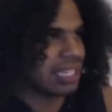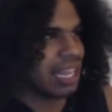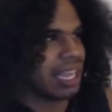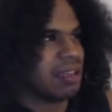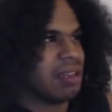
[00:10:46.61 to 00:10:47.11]

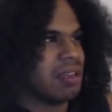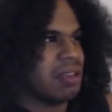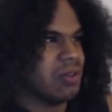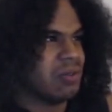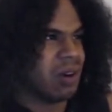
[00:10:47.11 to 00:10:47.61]
like,
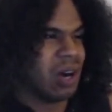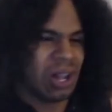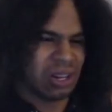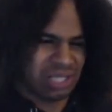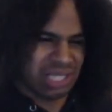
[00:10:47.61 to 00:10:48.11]
"You
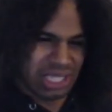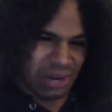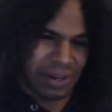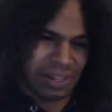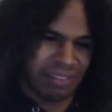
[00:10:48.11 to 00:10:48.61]
all are
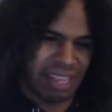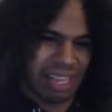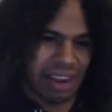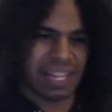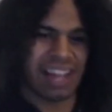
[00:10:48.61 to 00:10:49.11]
so...
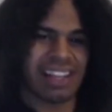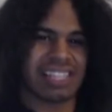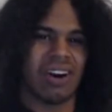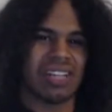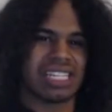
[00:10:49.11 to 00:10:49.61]
Everything on this
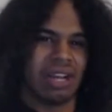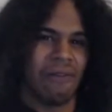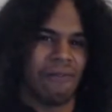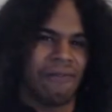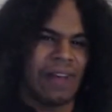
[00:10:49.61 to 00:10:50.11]
earth is
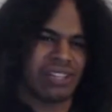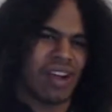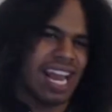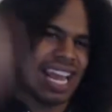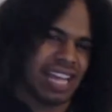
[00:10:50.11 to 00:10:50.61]
so
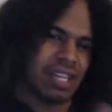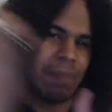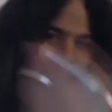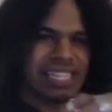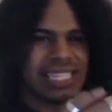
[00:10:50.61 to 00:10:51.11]
frustrating!" And she
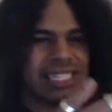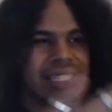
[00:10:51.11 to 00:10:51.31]
presses